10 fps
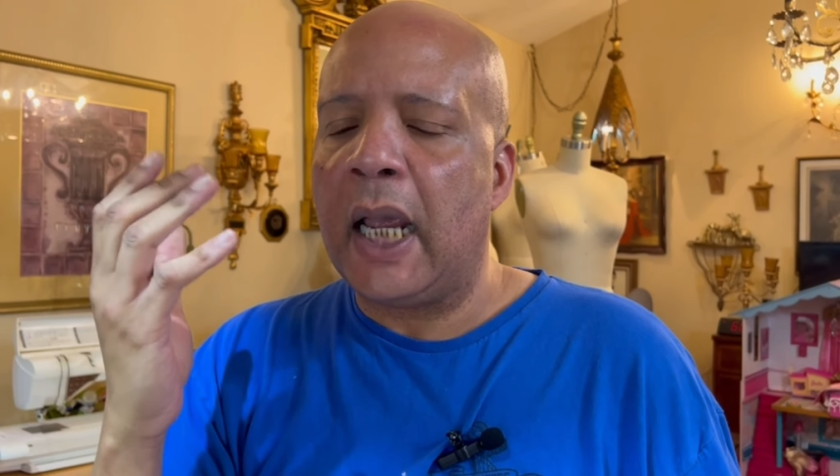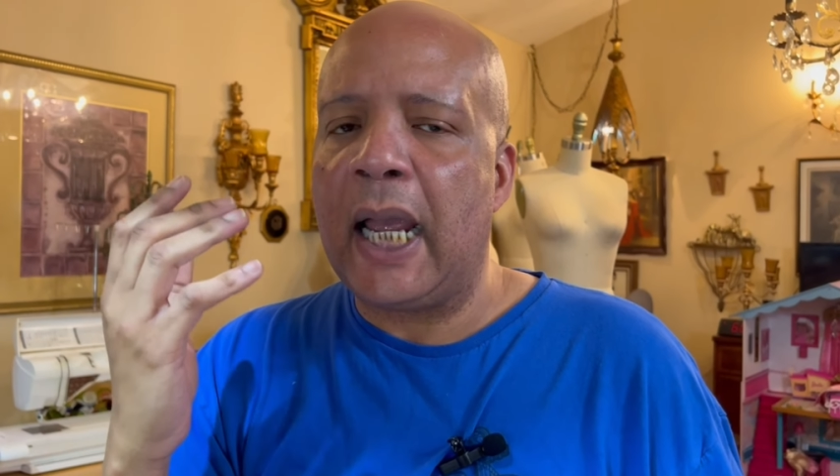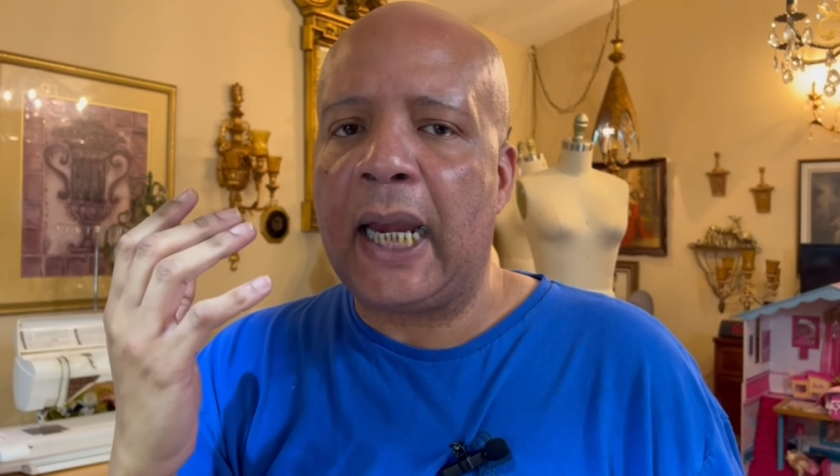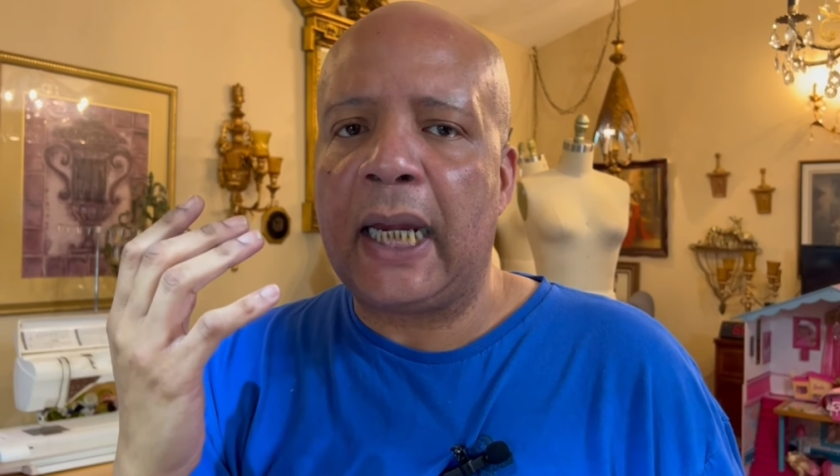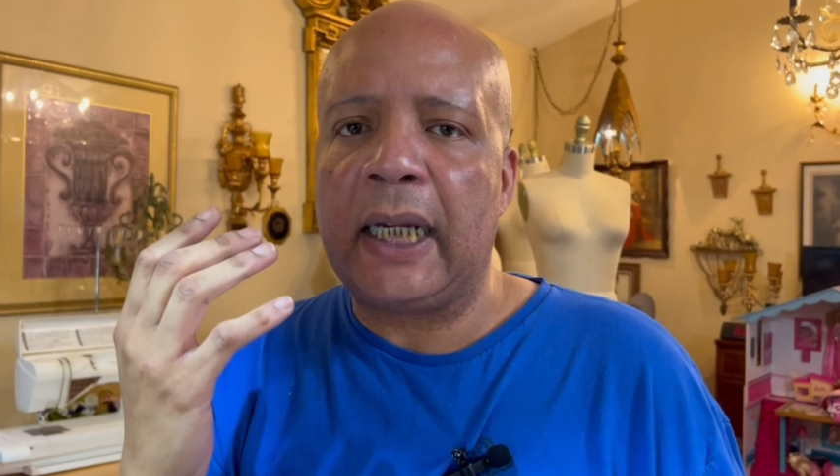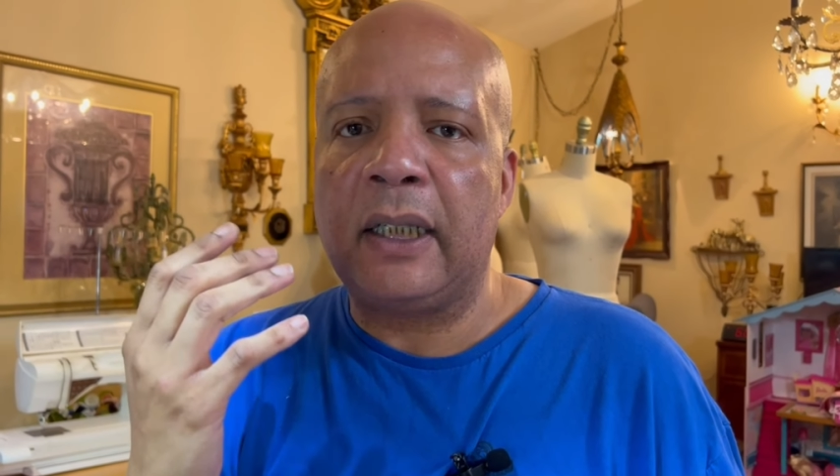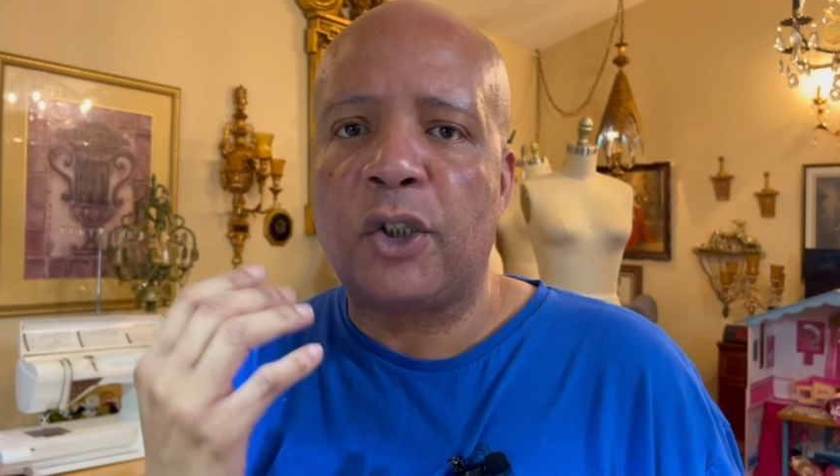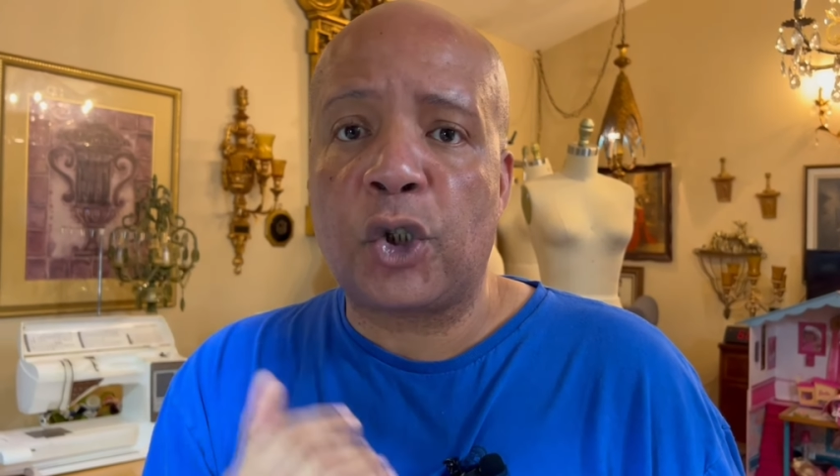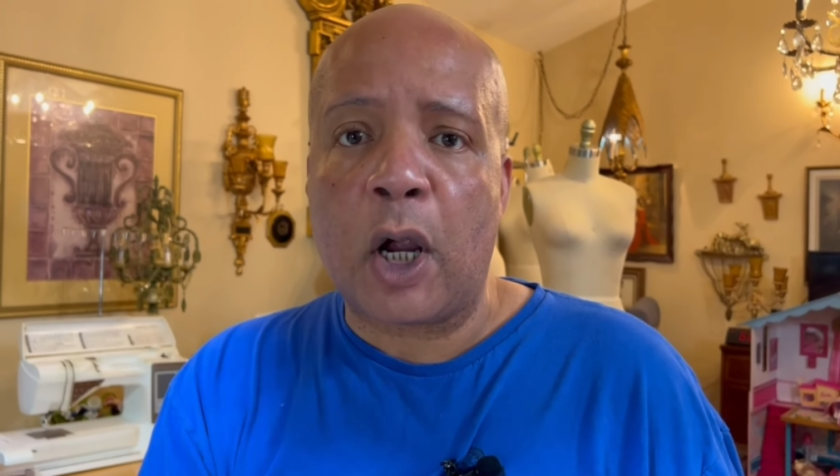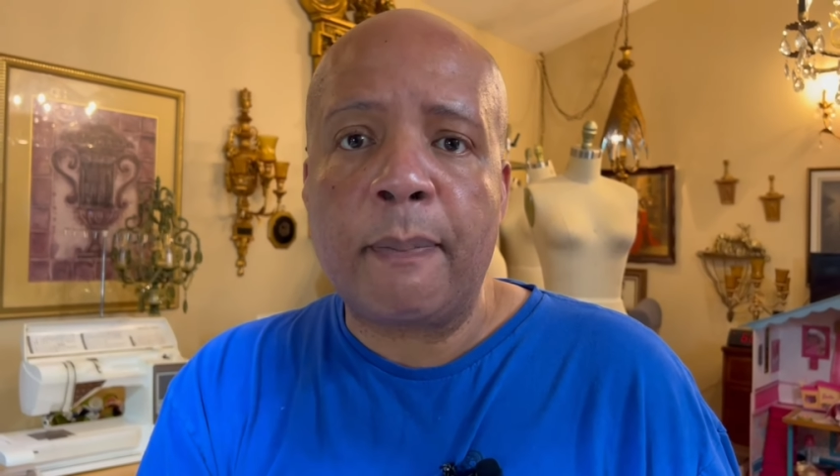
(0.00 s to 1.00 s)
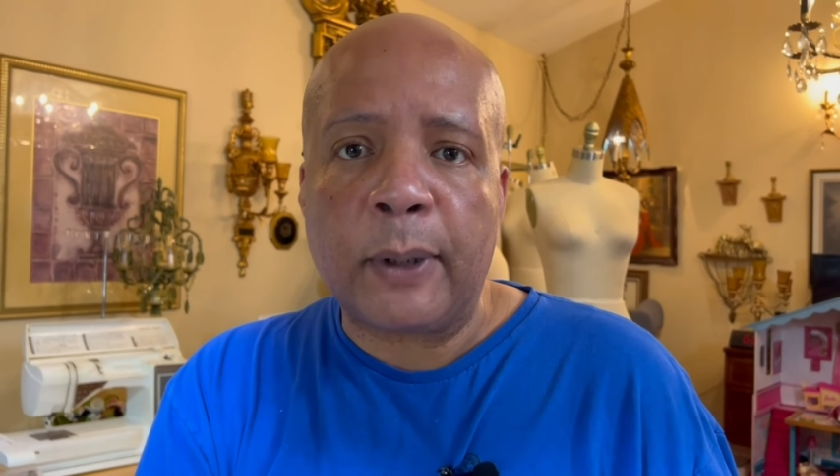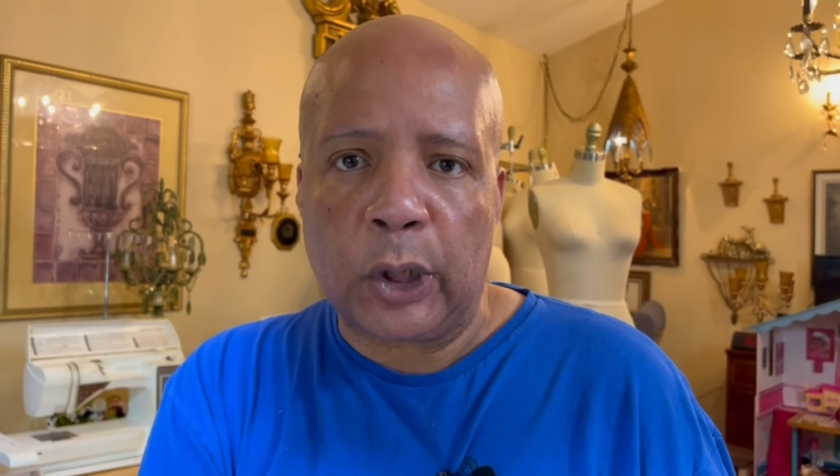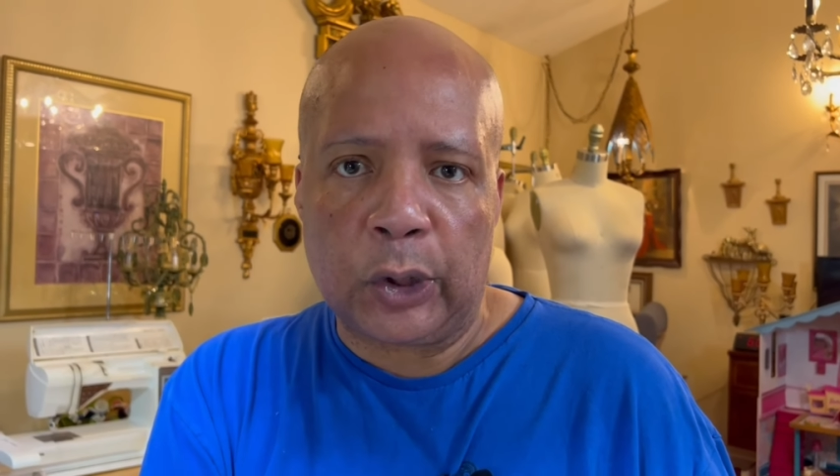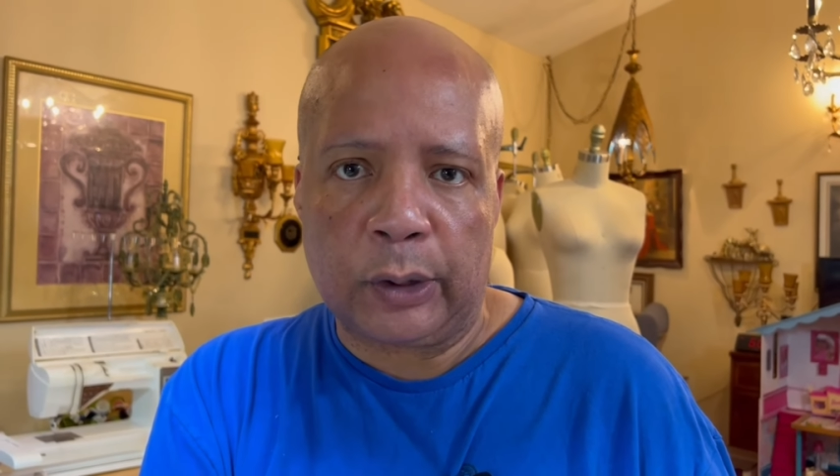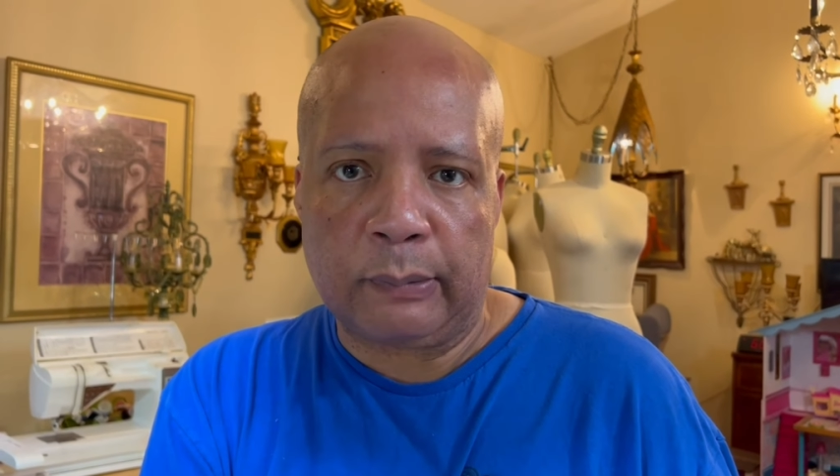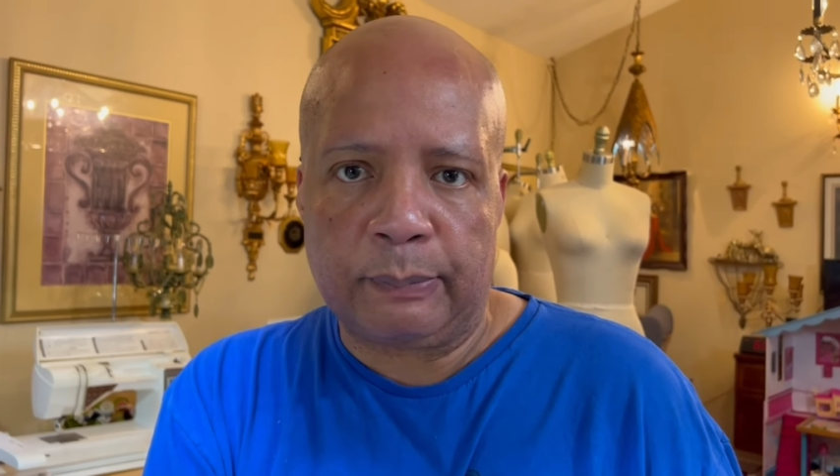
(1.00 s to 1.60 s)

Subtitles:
a sharpener.